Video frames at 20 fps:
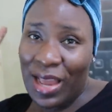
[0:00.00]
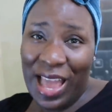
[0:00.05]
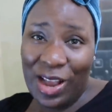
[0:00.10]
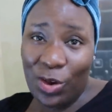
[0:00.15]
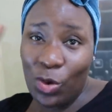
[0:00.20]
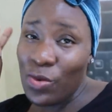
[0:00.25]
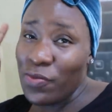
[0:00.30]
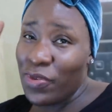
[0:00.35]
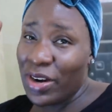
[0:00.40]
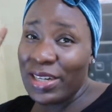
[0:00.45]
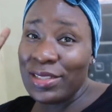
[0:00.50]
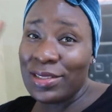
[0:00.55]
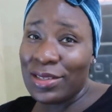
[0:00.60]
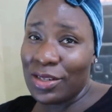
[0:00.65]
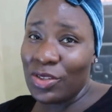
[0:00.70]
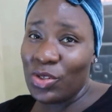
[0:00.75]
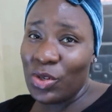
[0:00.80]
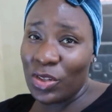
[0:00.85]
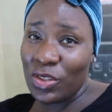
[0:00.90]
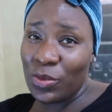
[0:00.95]
I cook very
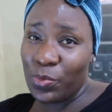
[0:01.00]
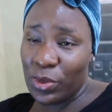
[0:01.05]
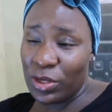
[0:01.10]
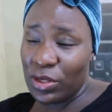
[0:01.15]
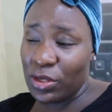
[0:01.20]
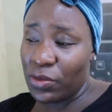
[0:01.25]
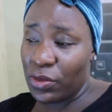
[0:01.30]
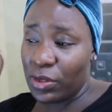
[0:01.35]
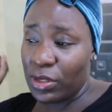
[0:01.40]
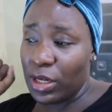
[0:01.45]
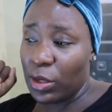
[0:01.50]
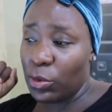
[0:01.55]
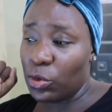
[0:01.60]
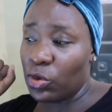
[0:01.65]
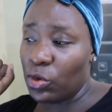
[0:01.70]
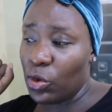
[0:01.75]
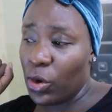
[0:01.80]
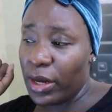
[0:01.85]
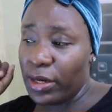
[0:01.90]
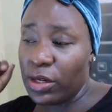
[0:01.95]
delicious beans for
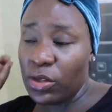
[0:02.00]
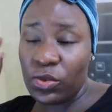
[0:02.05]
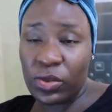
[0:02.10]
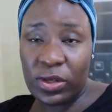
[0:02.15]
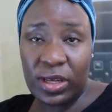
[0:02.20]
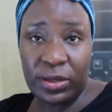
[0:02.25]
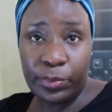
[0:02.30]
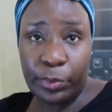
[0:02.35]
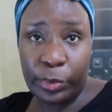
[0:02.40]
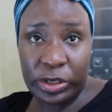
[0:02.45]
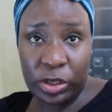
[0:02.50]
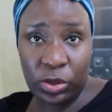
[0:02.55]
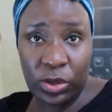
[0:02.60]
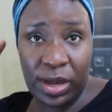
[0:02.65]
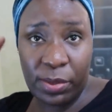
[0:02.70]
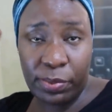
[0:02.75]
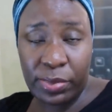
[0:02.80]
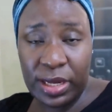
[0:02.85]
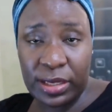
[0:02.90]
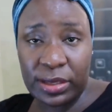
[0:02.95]
them, so I need to get
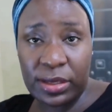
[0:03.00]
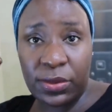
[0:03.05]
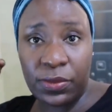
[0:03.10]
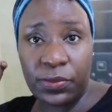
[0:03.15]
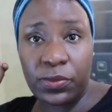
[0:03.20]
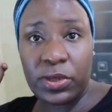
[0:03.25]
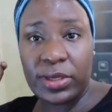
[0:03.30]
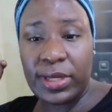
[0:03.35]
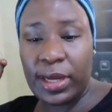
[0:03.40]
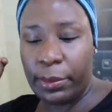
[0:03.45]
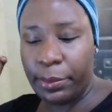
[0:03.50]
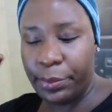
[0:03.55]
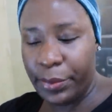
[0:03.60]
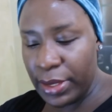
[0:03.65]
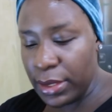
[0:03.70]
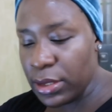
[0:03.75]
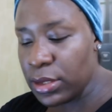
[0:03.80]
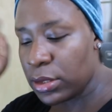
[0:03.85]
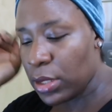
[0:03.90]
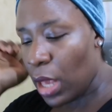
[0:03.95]
potato and plantain for their
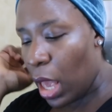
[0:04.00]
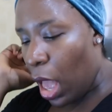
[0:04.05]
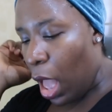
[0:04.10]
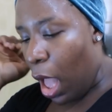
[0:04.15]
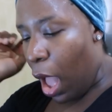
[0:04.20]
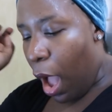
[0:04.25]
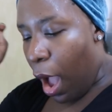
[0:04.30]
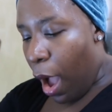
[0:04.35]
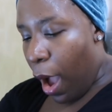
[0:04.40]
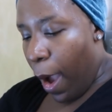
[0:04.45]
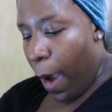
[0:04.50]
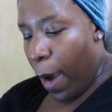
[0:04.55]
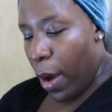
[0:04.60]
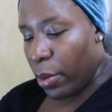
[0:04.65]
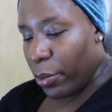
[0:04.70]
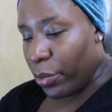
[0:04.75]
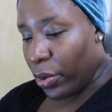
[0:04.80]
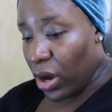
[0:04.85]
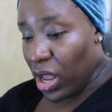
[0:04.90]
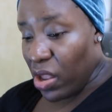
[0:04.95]
beans.
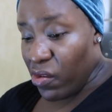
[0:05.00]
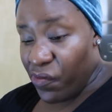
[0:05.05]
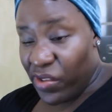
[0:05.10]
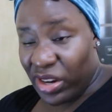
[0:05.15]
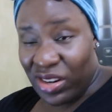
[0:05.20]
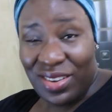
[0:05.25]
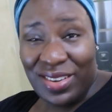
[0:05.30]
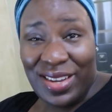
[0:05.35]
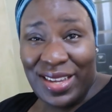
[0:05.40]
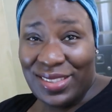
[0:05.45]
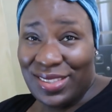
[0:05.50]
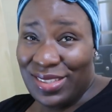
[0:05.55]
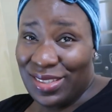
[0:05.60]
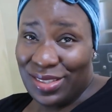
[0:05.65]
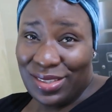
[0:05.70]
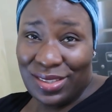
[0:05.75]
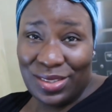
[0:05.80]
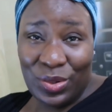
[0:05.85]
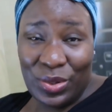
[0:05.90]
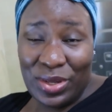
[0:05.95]
But even if I don't get
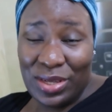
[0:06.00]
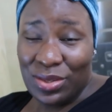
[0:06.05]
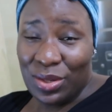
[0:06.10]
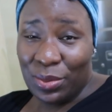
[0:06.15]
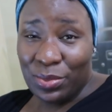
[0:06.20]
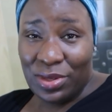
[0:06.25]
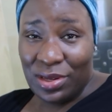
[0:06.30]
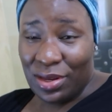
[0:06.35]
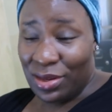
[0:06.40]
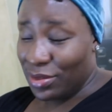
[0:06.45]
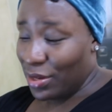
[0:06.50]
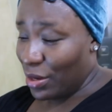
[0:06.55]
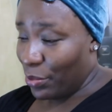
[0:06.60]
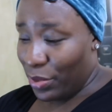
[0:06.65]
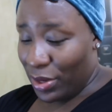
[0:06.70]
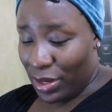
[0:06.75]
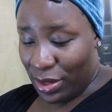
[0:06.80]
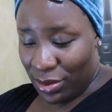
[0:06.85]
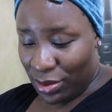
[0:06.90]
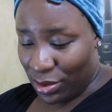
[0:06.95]
it, so eat something else,
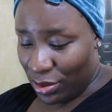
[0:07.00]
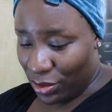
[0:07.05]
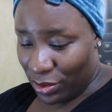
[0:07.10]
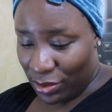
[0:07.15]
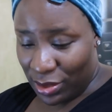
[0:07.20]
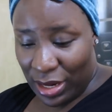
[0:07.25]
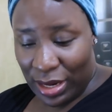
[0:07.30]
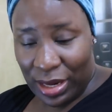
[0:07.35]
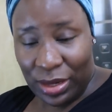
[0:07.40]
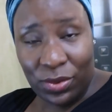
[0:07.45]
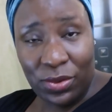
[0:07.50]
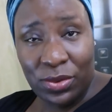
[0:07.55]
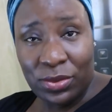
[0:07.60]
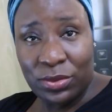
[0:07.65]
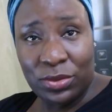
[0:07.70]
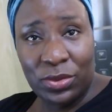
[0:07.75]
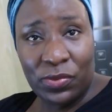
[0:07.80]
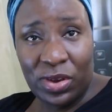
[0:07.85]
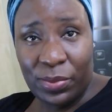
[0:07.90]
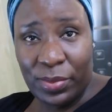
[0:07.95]
I beg, because I
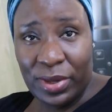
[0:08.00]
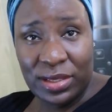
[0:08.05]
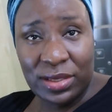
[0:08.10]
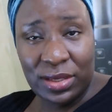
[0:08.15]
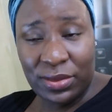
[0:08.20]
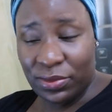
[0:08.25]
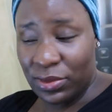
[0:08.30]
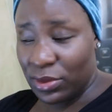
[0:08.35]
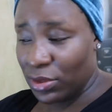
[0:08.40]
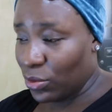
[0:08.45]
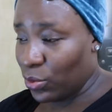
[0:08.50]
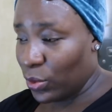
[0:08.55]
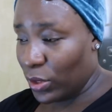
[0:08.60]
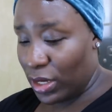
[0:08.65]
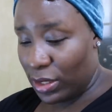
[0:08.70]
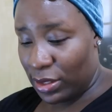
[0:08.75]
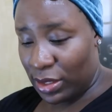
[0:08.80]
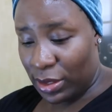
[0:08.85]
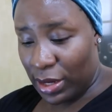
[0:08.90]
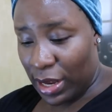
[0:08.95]
cannot suffer myself this
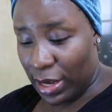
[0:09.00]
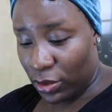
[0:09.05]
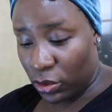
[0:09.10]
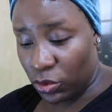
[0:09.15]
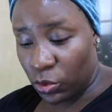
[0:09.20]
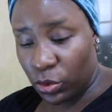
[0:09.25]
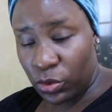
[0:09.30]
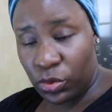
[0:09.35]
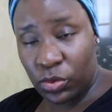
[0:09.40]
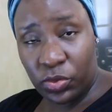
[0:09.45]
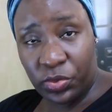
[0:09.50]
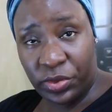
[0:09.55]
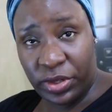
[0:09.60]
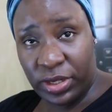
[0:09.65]
weekend. I just want to